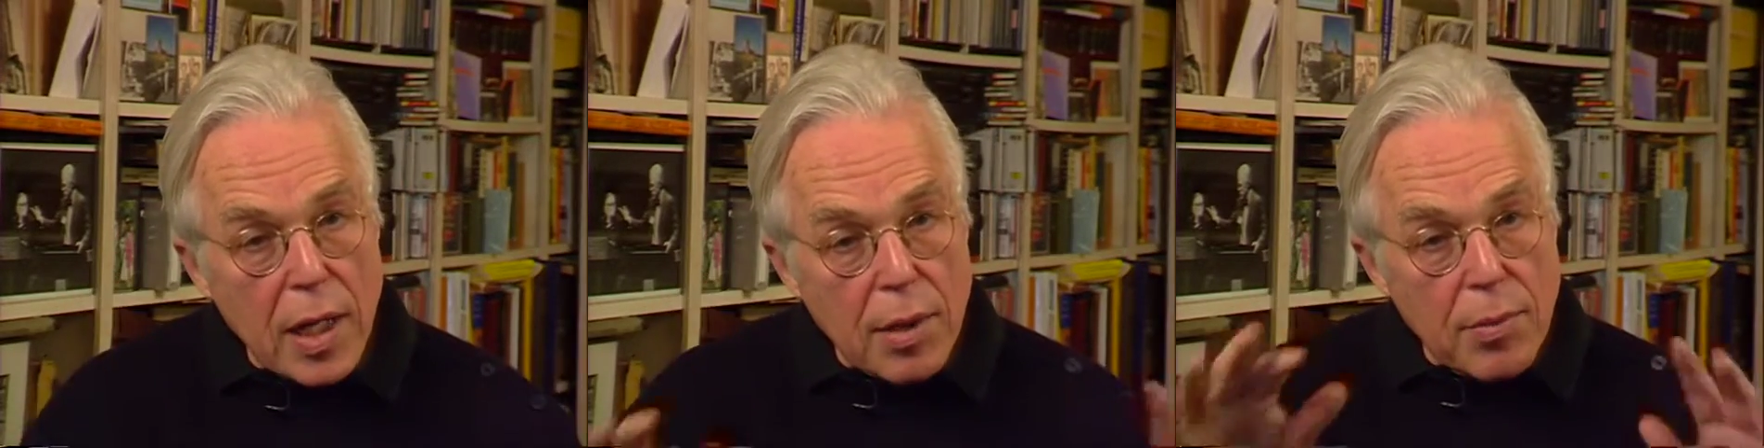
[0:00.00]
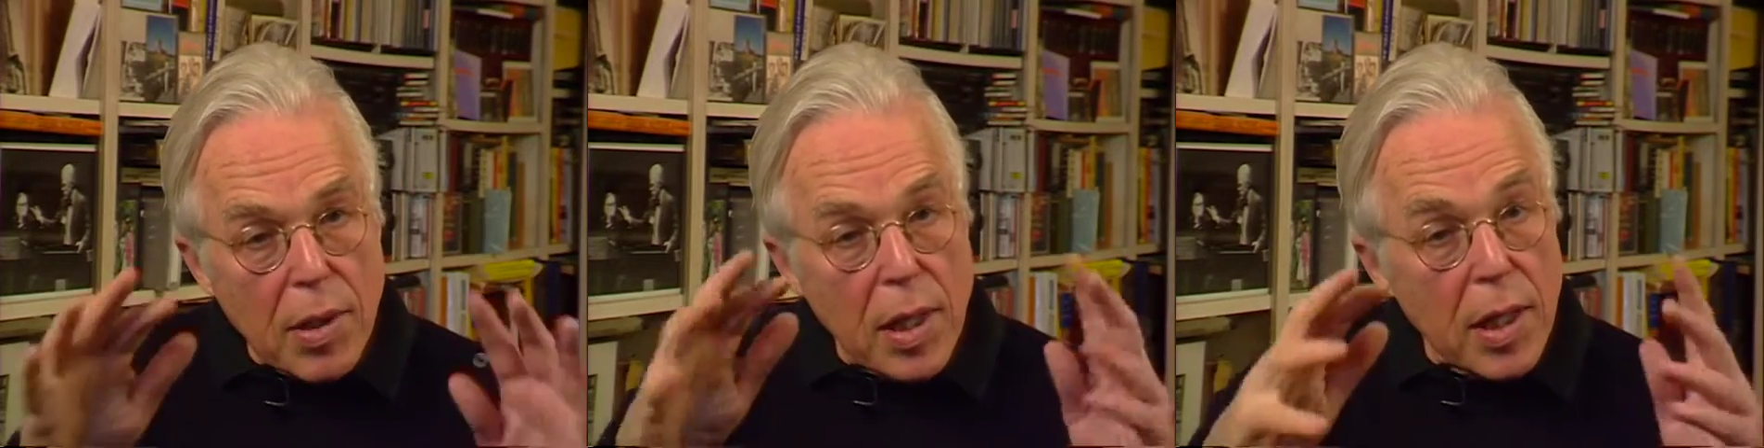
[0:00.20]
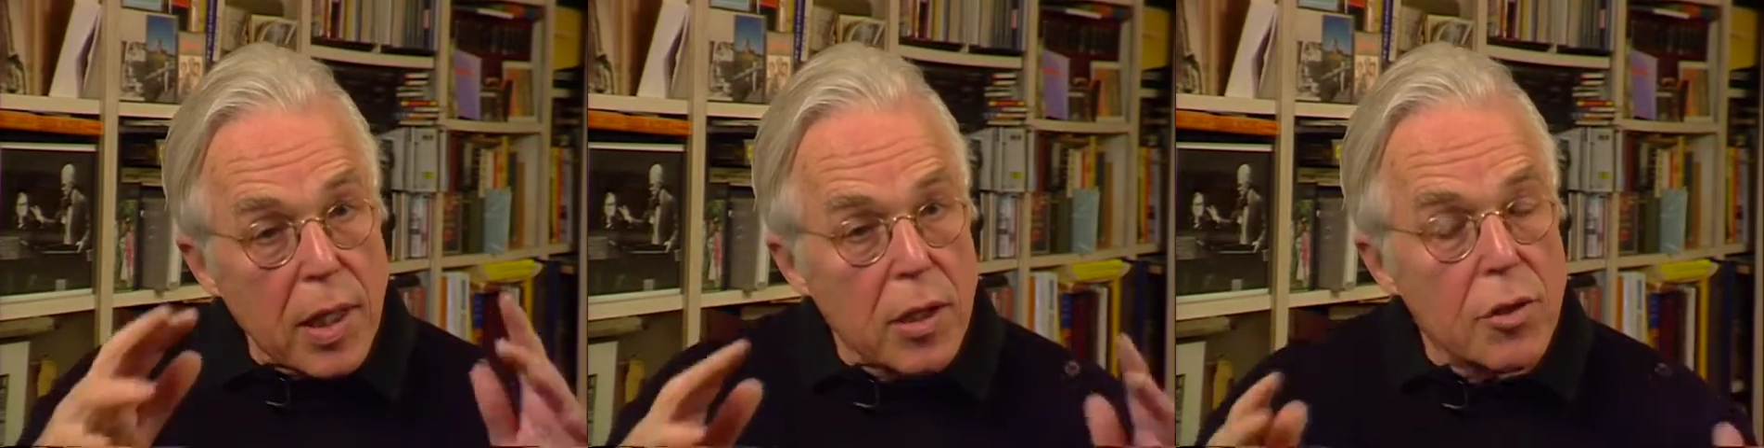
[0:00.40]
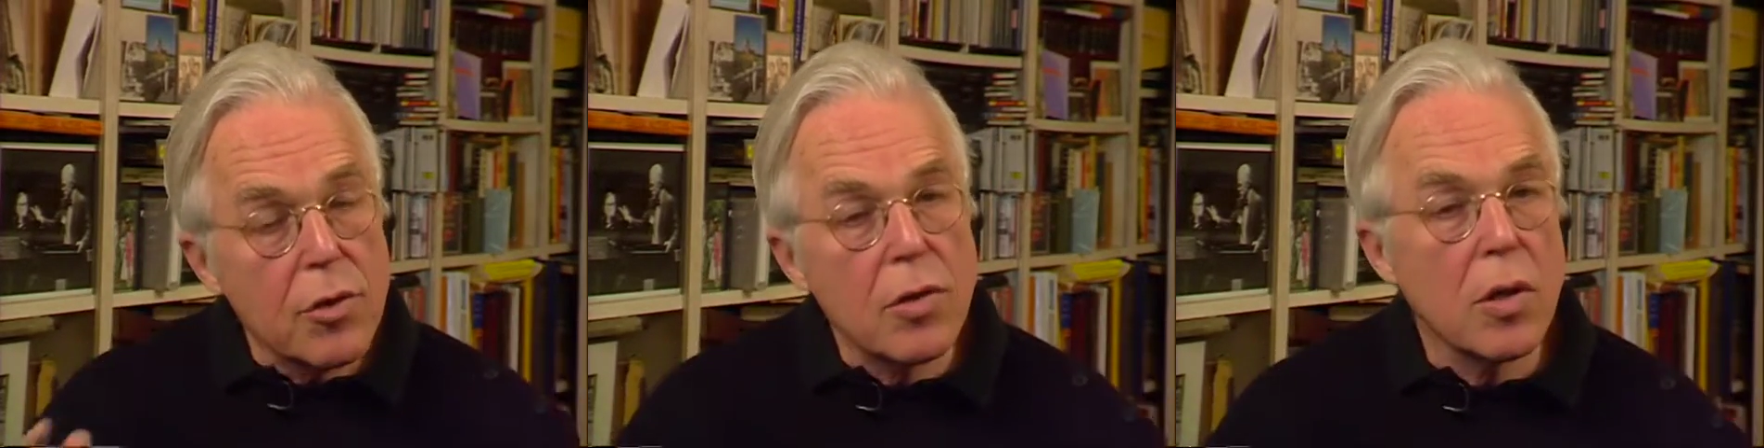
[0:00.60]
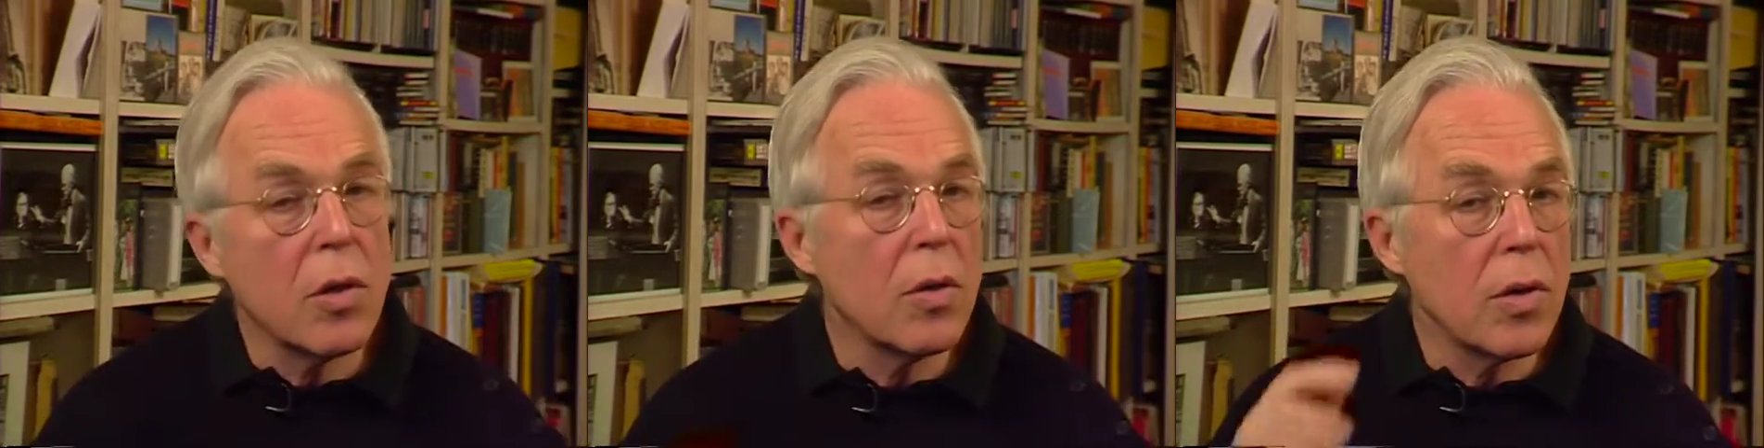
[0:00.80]
completely
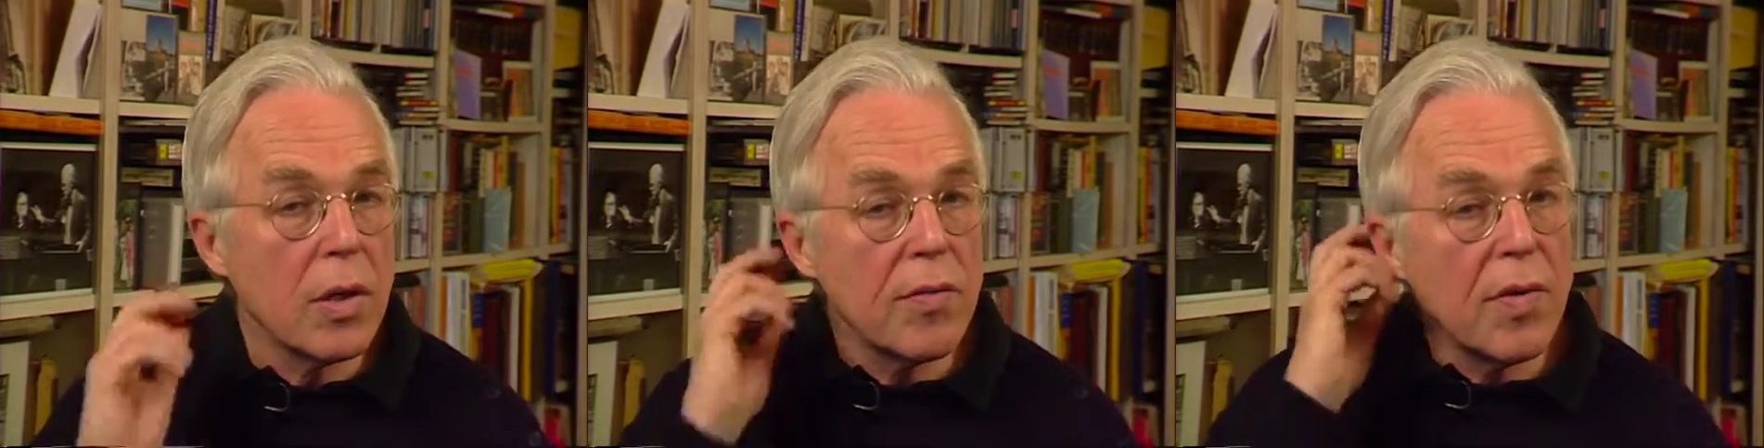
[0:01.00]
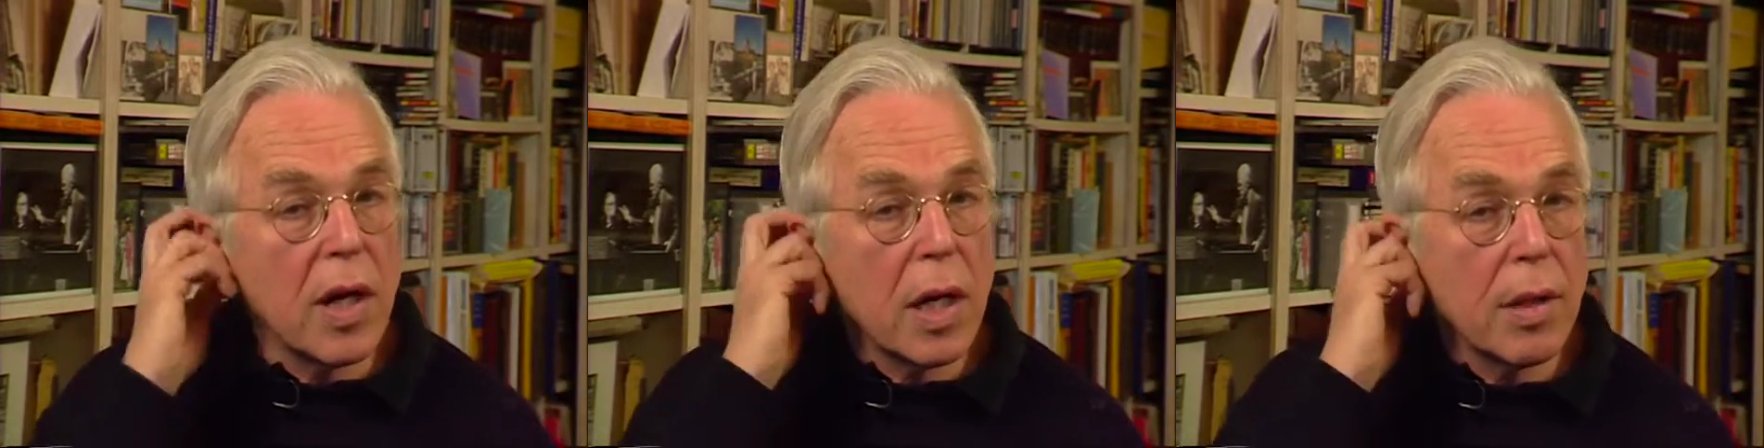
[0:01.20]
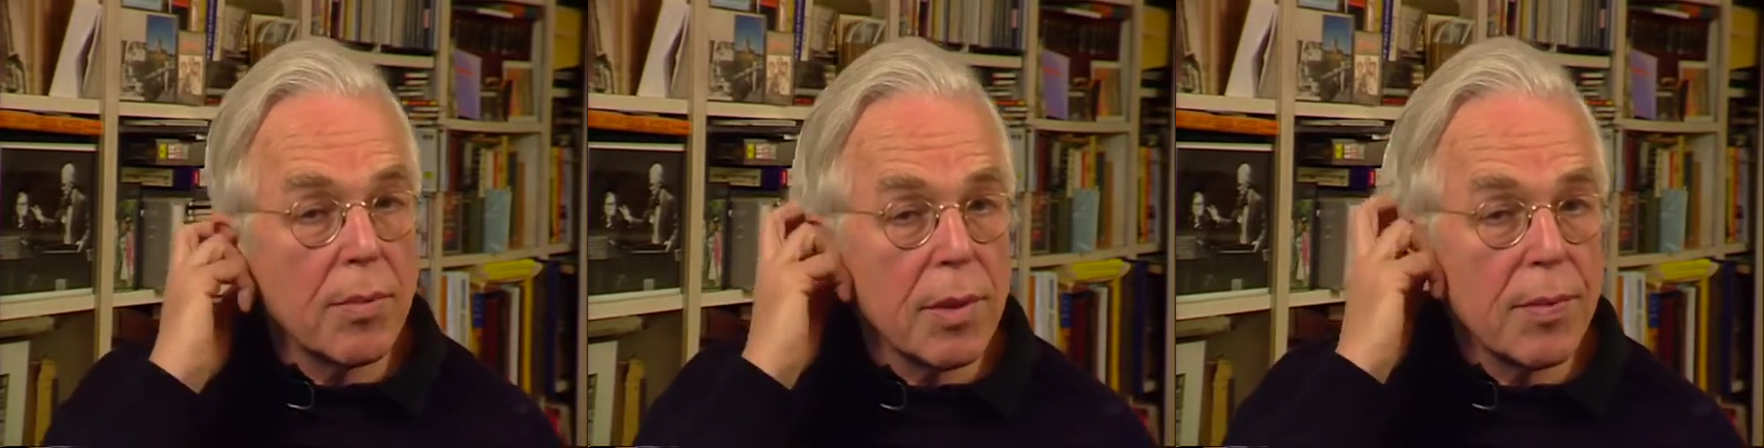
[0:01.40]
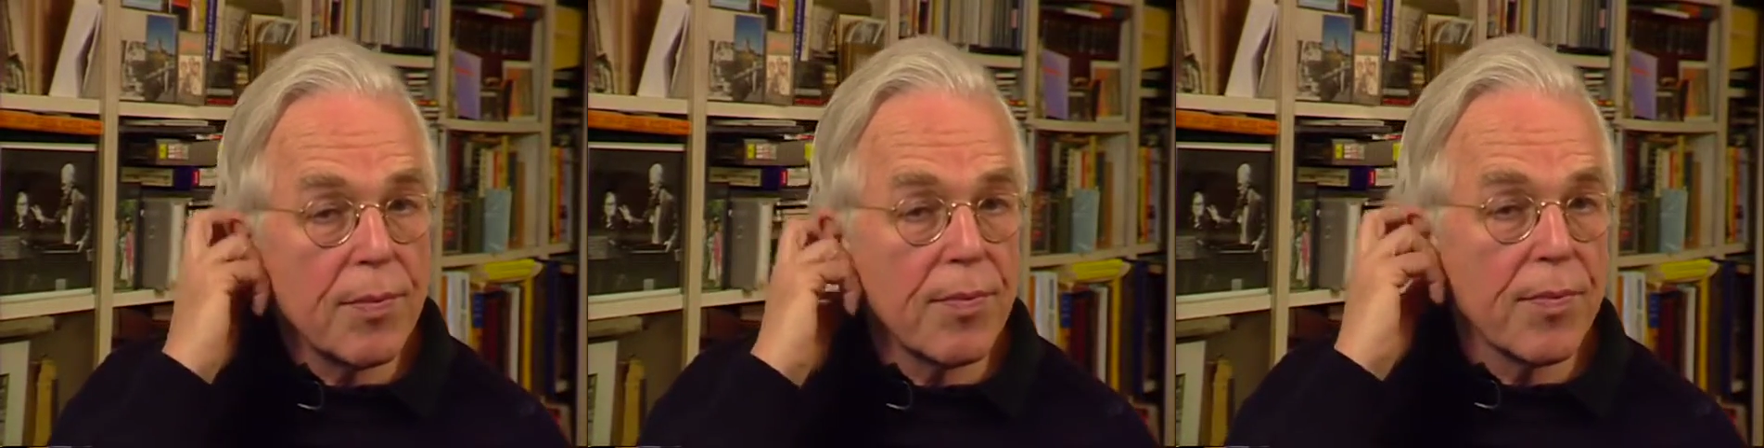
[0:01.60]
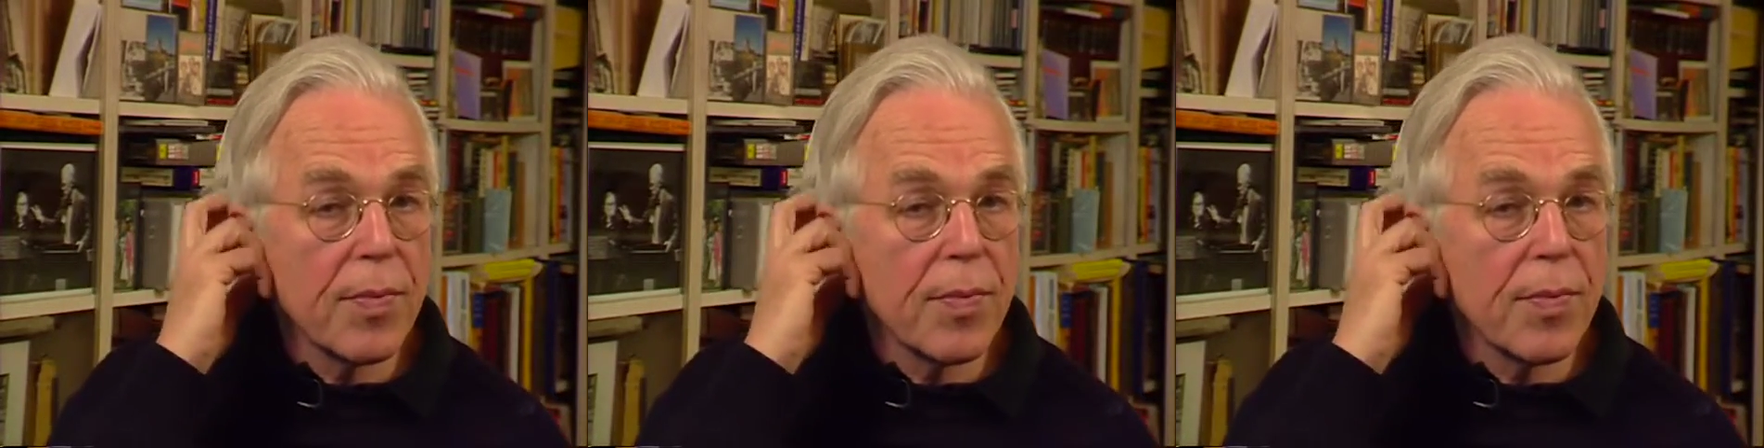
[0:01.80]
controlled environment.